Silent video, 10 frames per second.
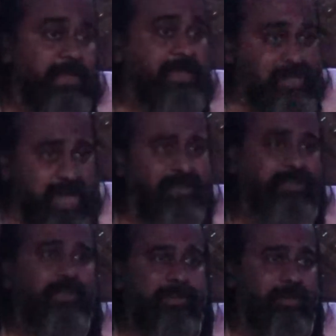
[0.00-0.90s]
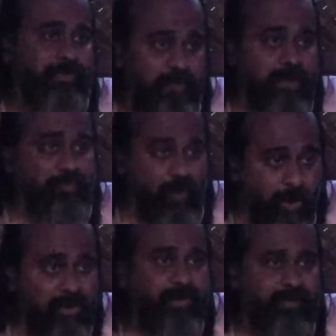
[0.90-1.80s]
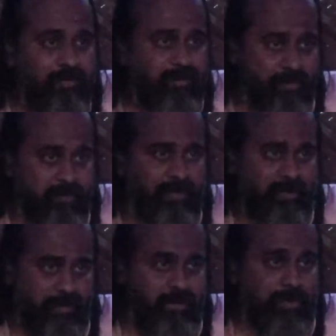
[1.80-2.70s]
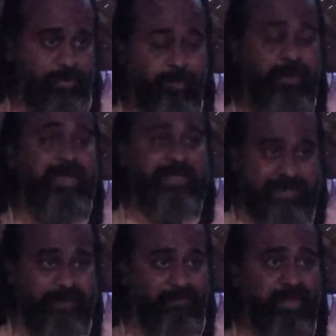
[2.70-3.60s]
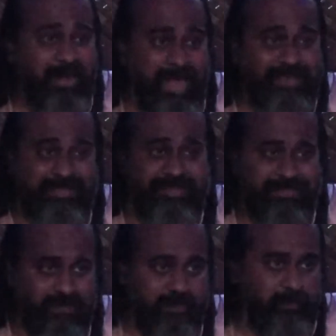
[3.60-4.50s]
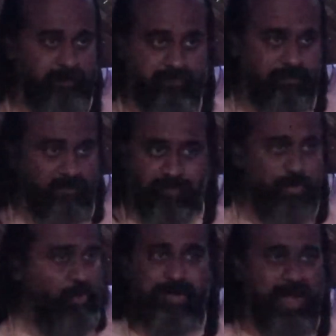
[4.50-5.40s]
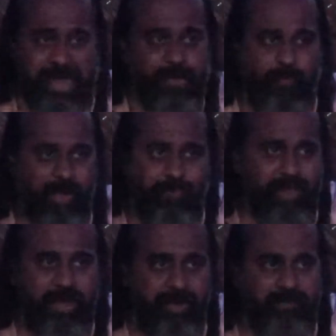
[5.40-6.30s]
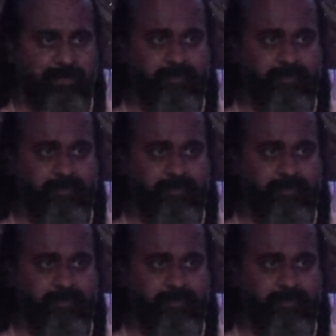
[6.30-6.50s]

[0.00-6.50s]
yet we want to be somewhere else. We don't like where we are.